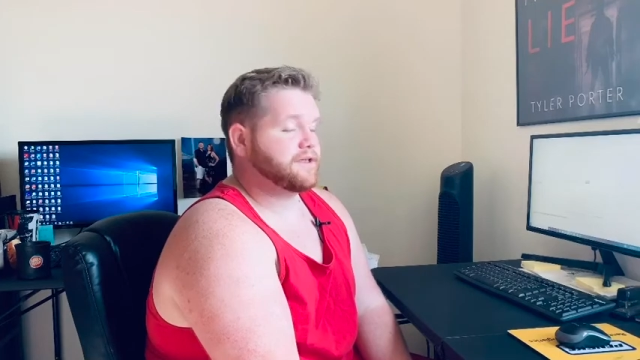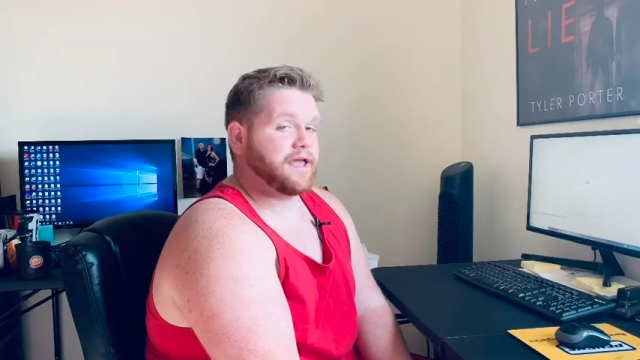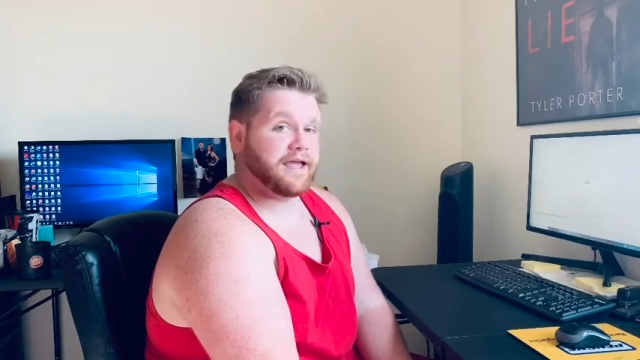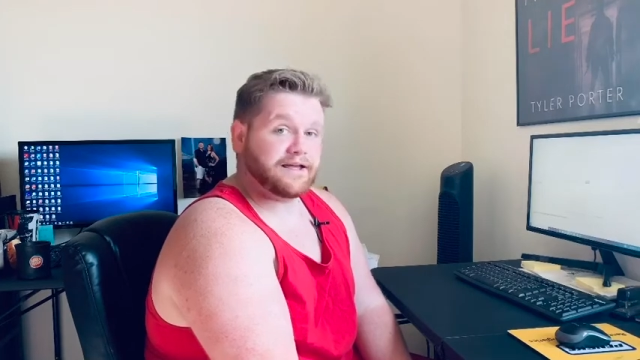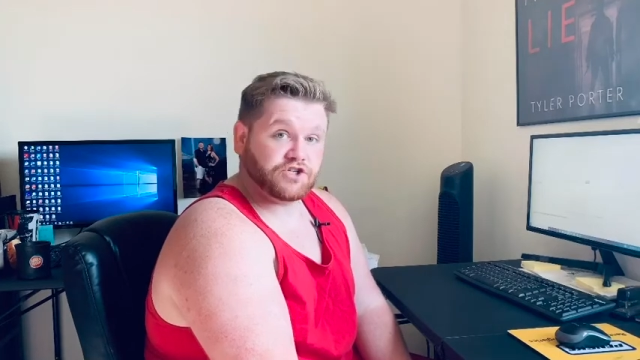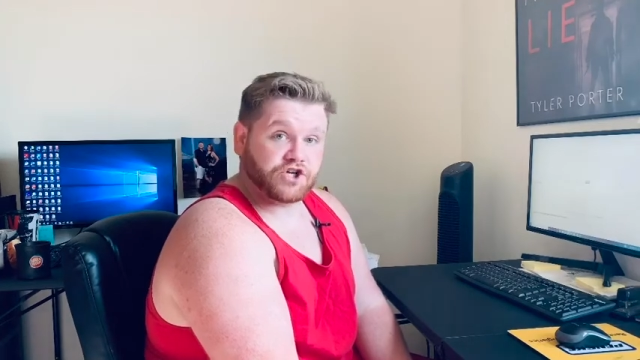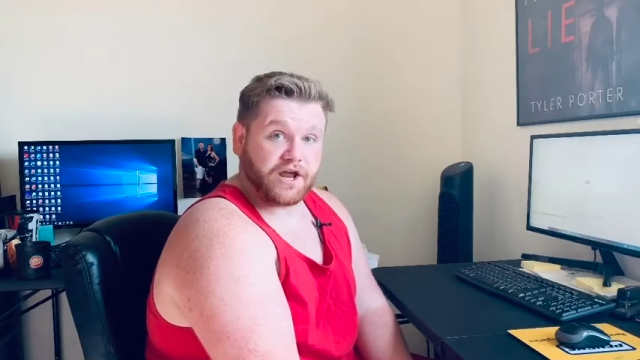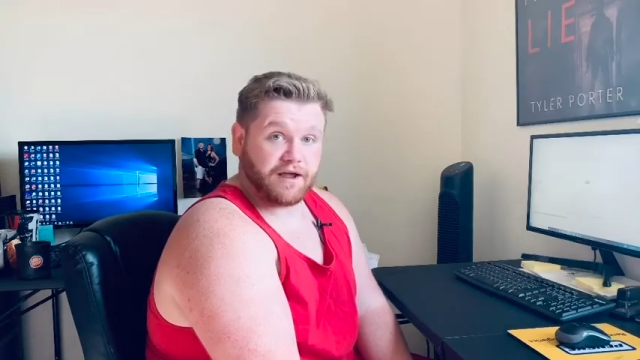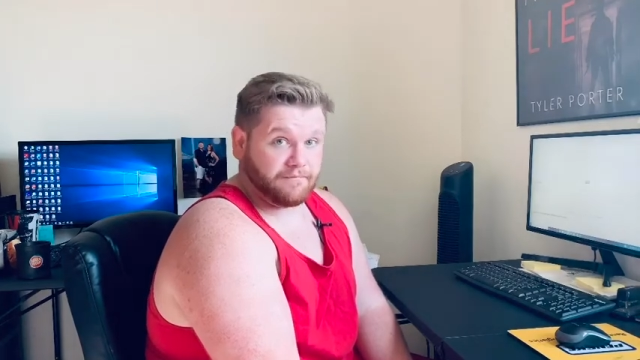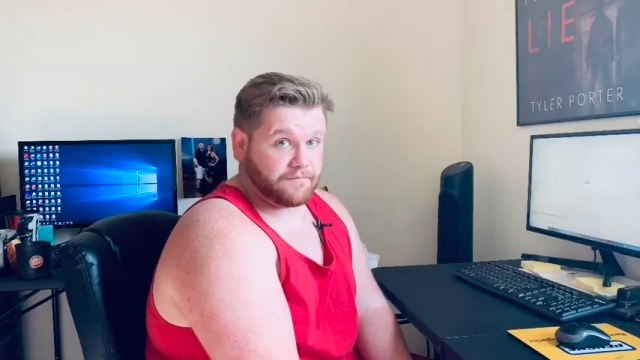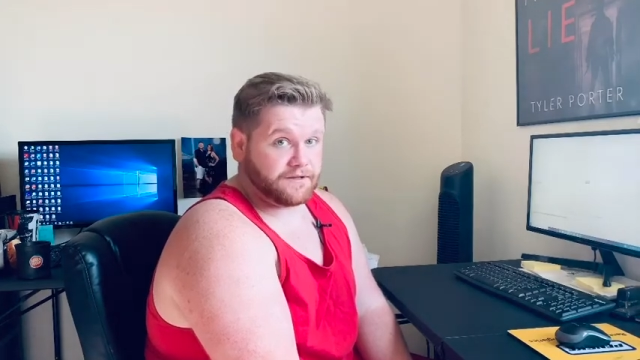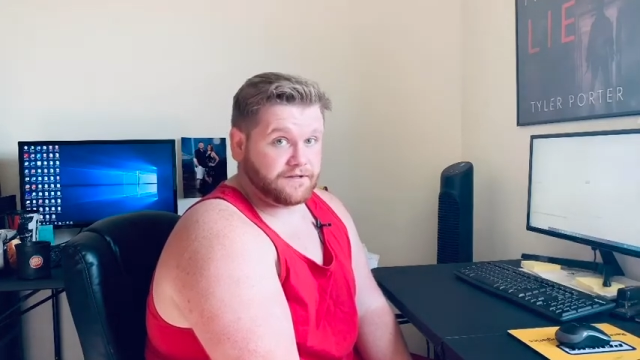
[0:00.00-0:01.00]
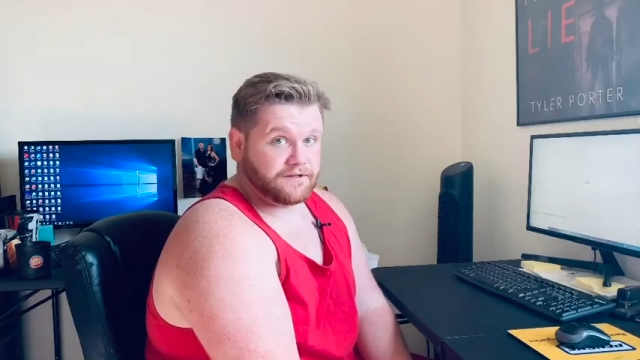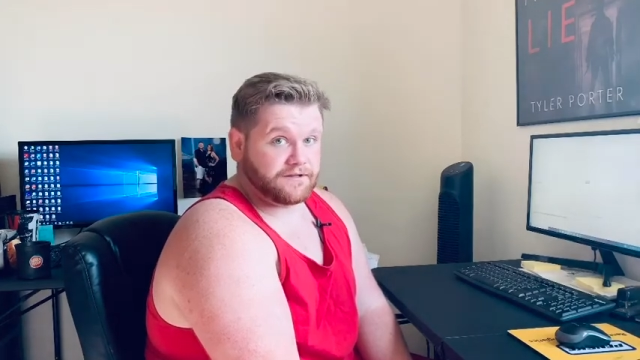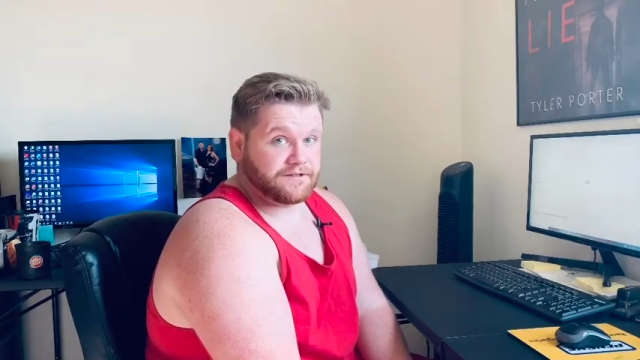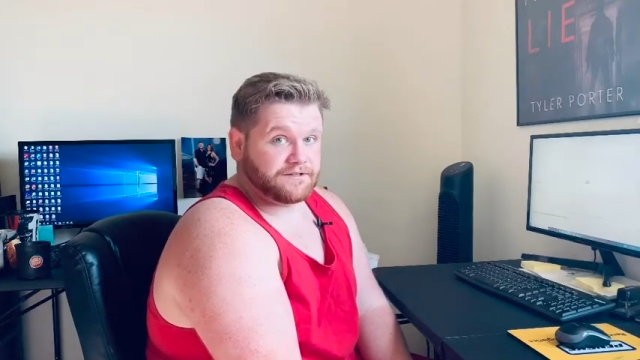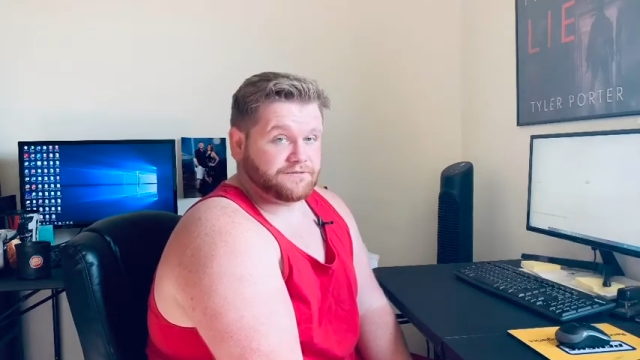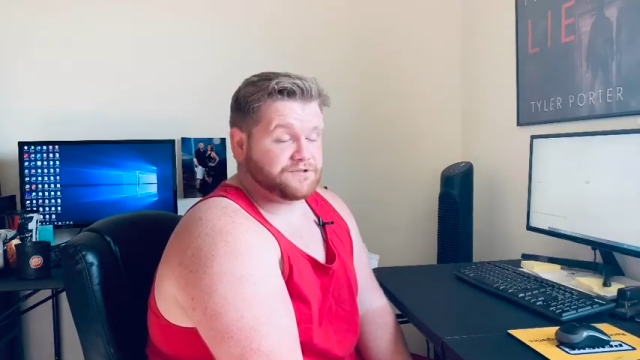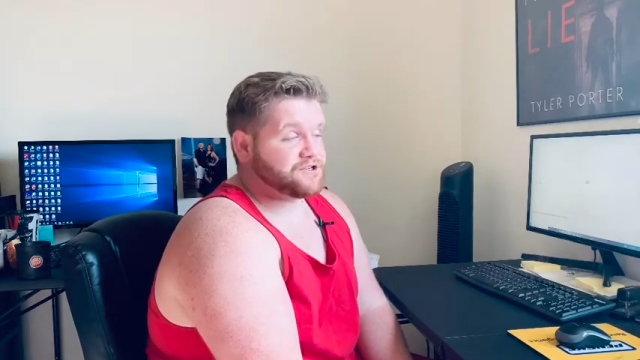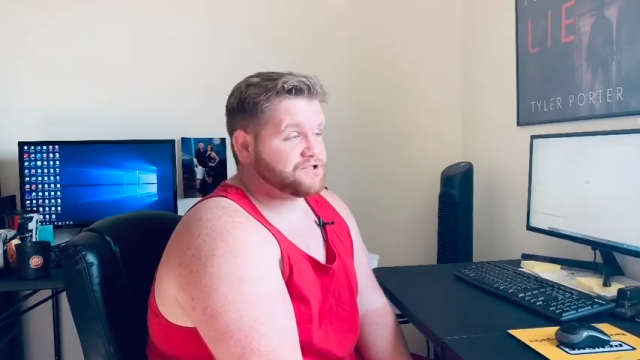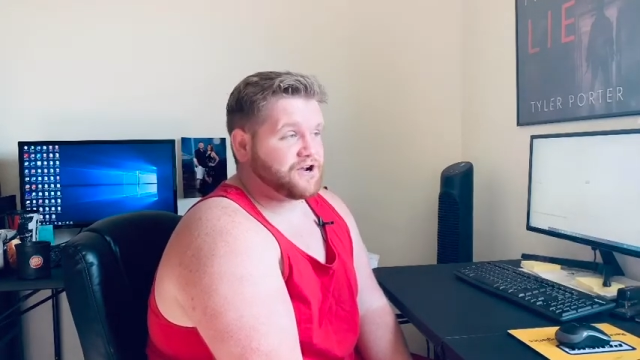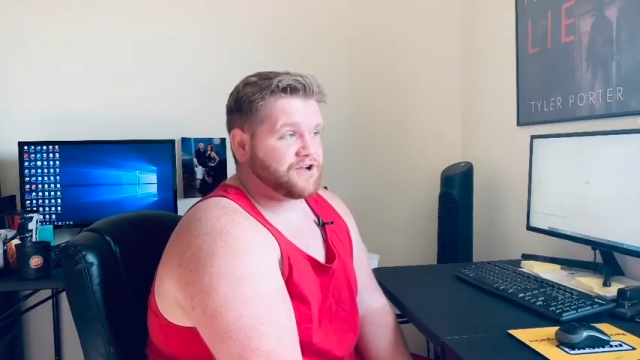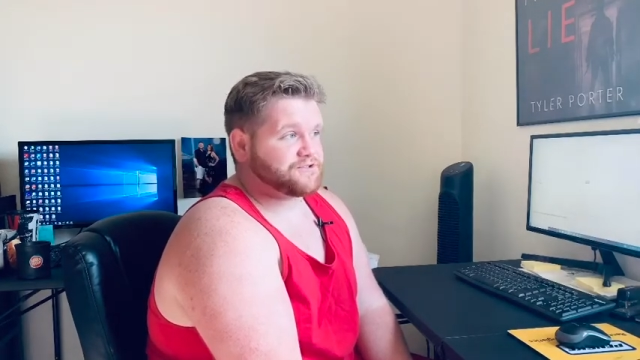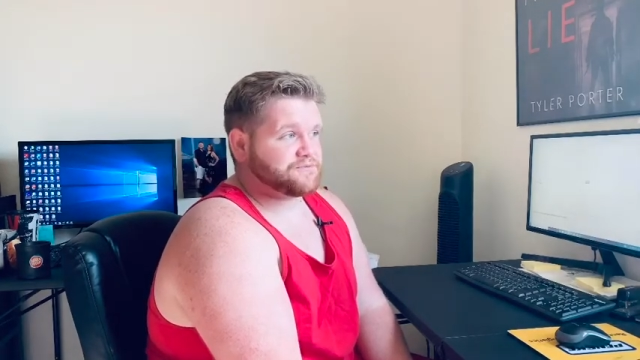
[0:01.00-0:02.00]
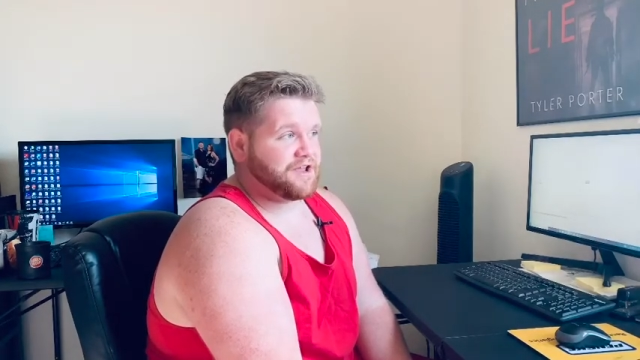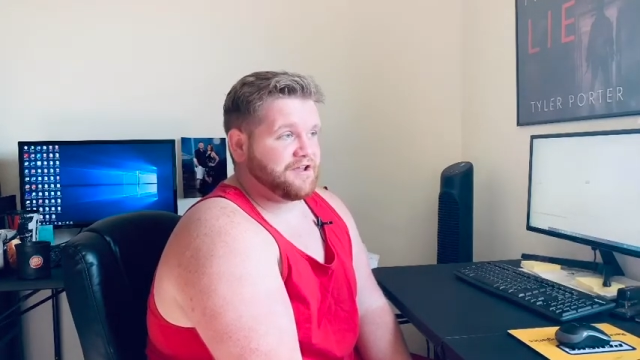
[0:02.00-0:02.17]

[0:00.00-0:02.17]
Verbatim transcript: KanJam, which is an awesome game.